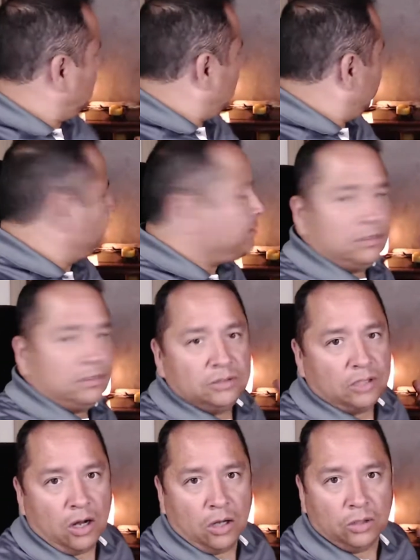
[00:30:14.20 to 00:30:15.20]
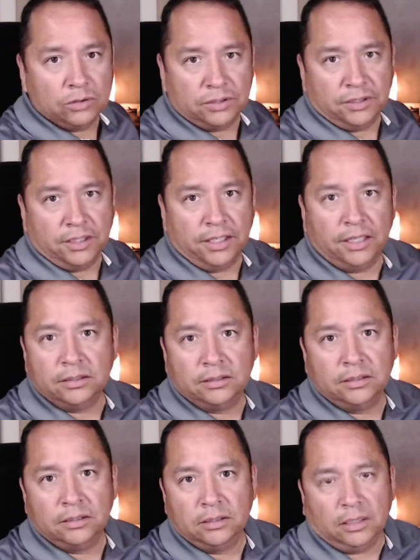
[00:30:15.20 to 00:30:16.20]
a little altar there.
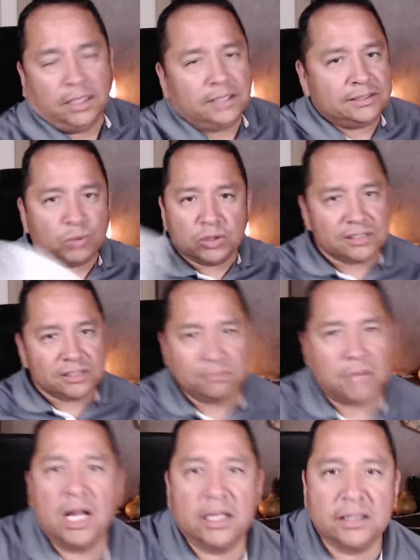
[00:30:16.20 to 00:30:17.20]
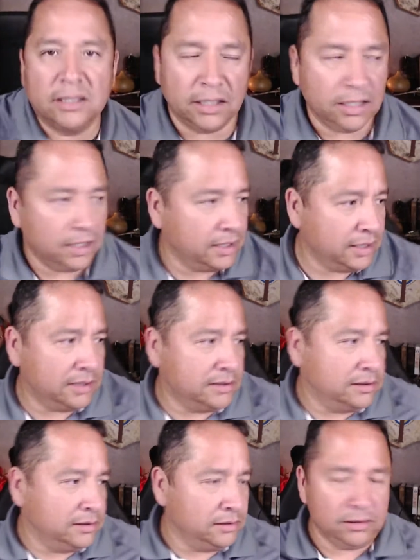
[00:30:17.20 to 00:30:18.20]
It's more symbolic than anything,
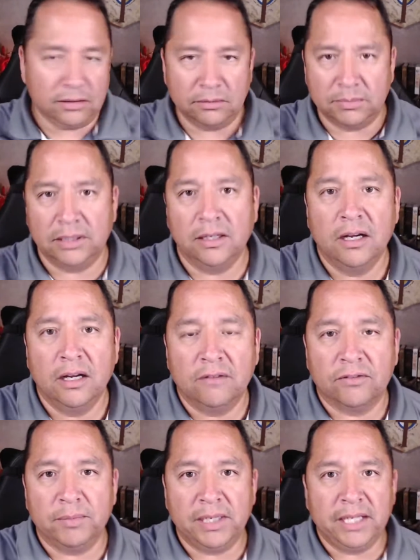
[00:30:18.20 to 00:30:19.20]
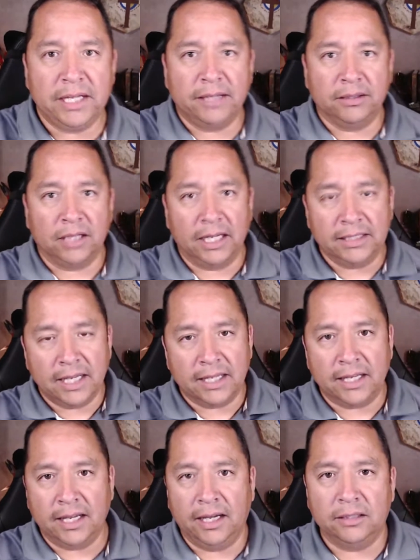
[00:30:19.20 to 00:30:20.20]
doesn't, you know, but for me, I light that
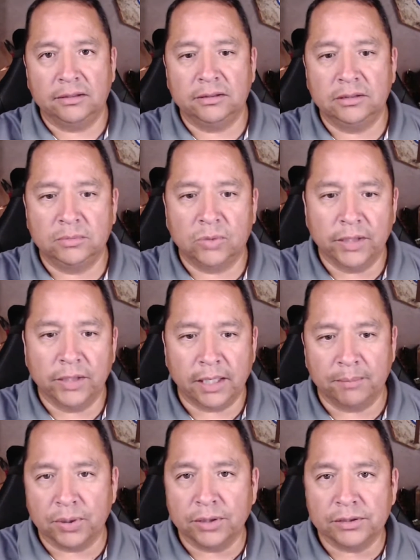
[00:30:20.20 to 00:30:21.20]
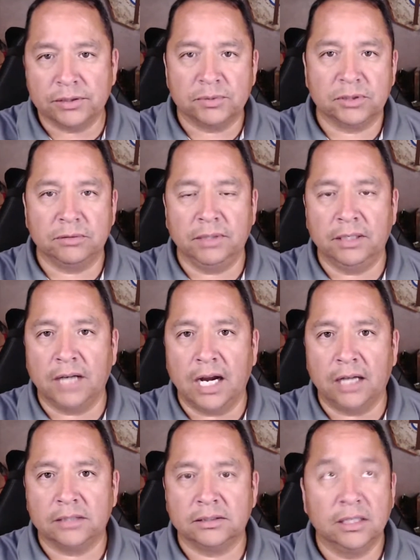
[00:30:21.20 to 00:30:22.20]
candle in the morning, I burn some
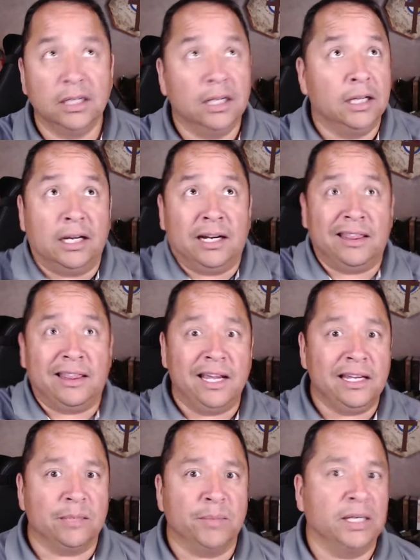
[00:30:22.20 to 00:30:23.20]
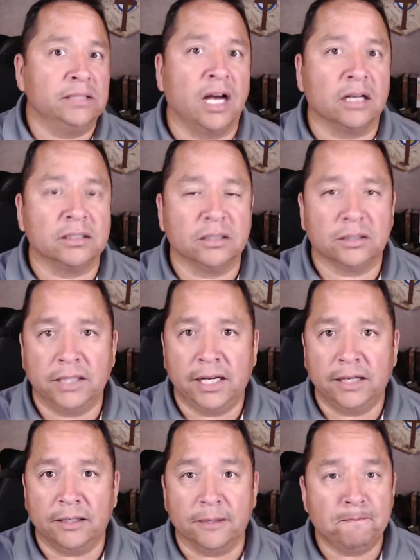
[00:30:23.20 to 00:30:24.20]
sweetgrass, and I thank him. I talk to
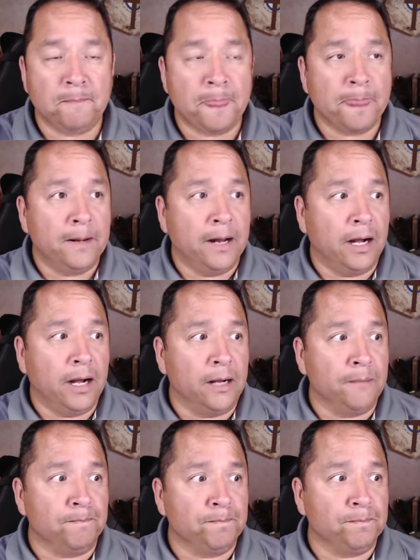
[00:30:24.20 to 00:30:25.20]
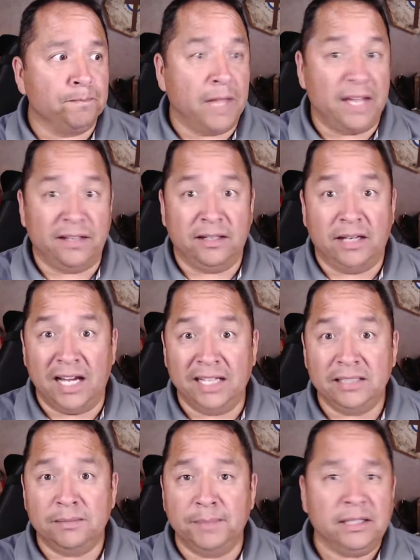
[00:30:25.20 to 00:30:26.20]
Creator. At
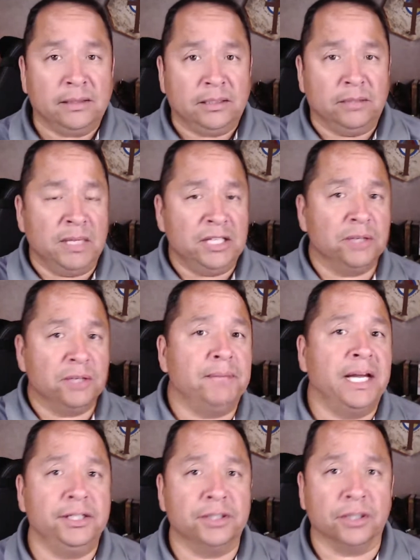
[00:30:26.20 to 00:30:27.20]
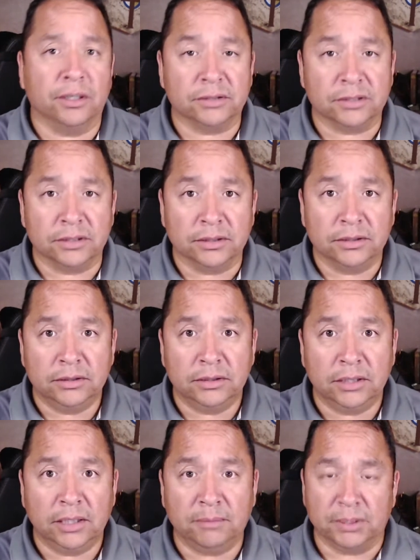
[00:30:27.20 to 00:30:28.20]
night, make your bed your altar
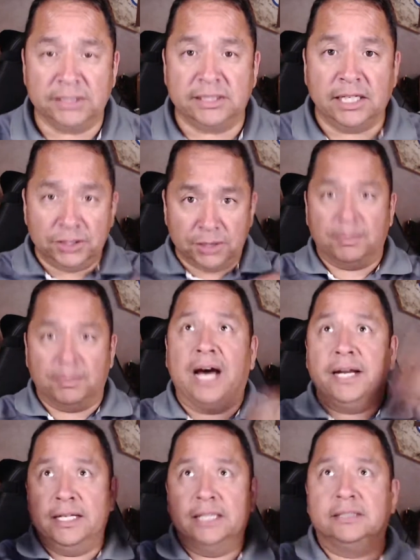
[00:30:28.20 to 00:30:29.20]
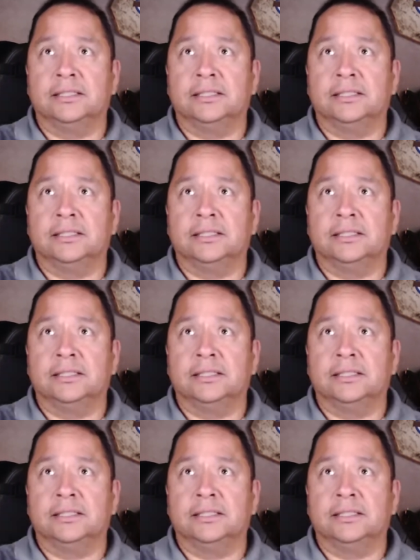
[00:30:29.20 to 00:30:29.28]
and present your body as